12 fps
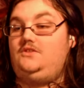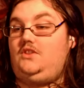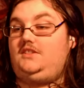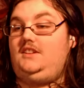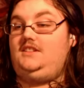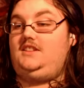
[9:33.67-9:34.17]

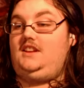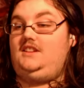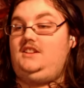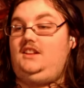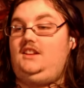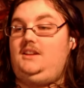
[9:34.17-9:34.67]
Shrek needs the
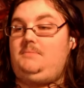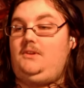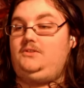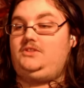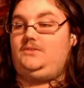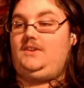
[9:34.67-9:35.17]
agility
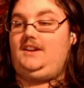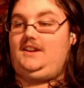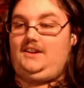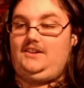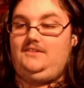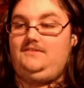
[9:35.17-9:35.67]
potion right
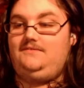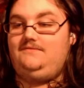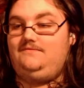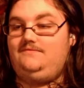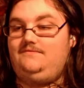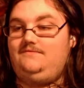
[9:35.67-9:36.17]
here.
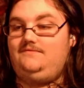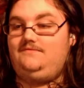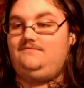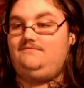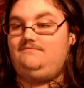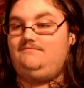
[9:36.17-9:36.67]
Hold
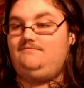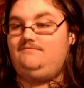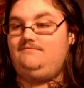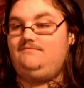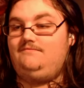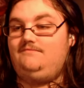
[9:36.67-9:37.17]
on
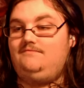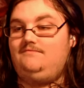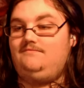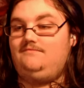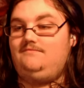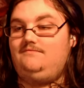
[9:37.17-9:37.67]
now.
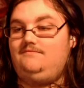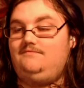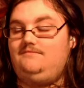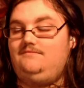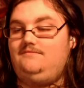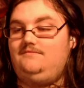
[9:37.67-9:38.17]
Where did
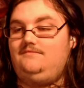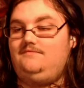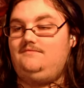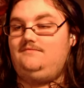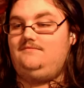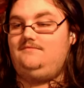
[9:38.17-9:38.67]
that come
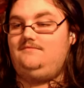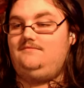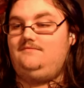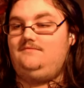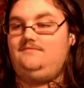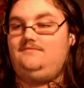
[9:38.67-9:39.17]

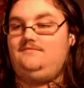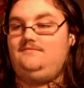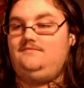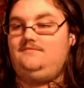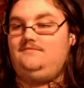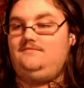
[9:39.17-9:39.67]

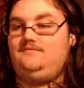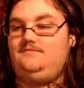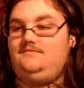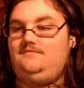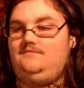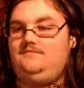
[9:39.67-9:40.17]
from?
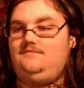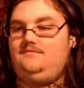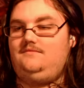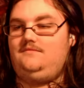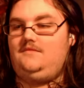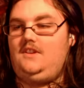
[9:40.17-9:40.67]
Back there,
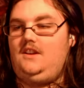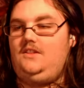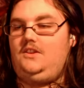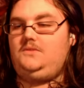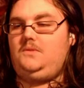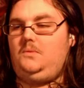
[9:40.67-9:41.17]
that was amazing.
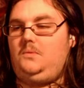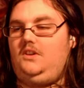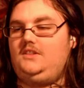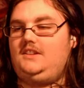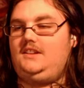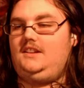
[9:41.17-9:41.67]
Those were
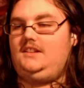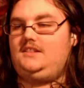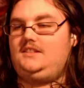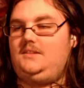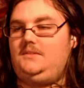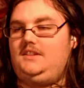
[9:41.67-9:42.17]
words. I didn't get
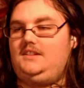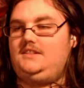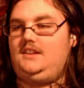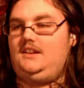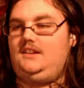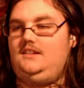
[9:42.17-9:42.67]
to see what they
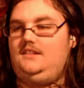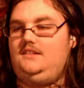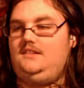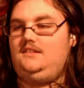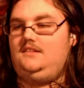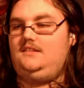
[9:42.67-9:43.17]
said.
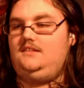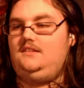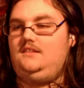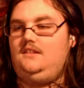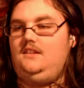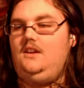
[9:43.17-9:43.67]

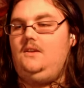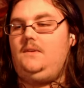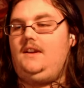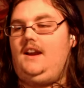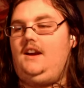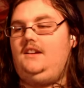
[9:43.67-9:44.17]

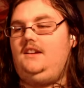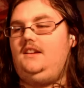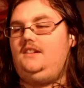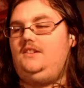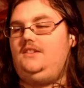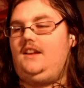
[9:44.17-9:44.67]
Wait, how did
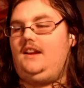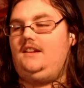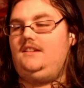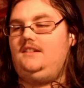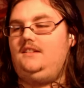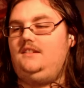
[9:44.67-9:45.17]
he do that?